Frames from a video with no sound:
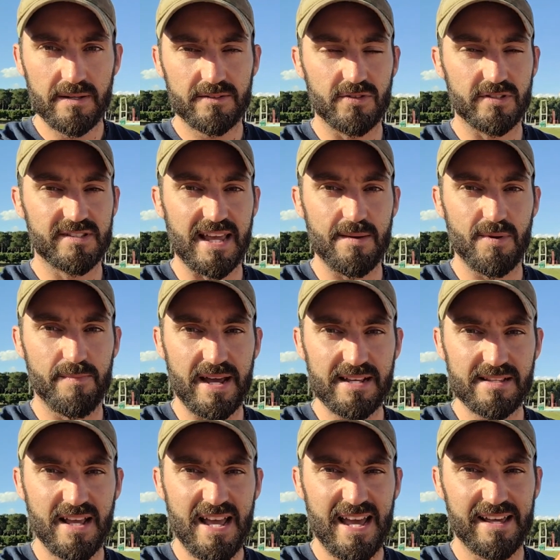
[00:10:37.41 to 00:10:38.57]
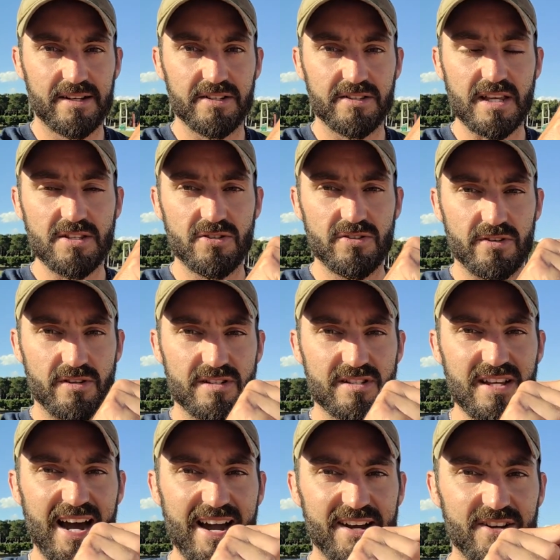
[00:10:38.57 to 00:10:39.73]
to stable pace and continue your
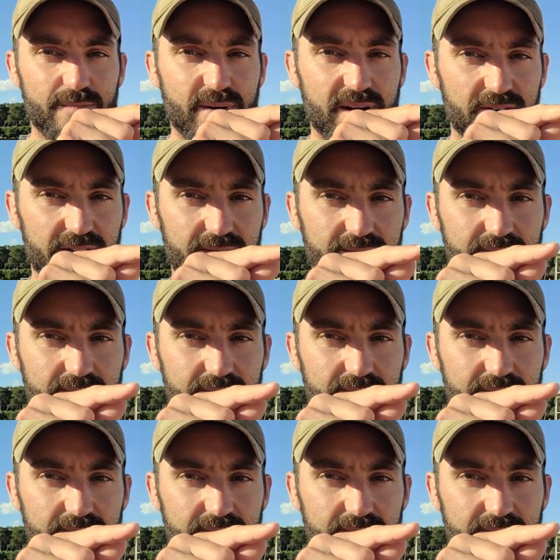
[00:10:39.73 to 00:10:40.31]
entire period.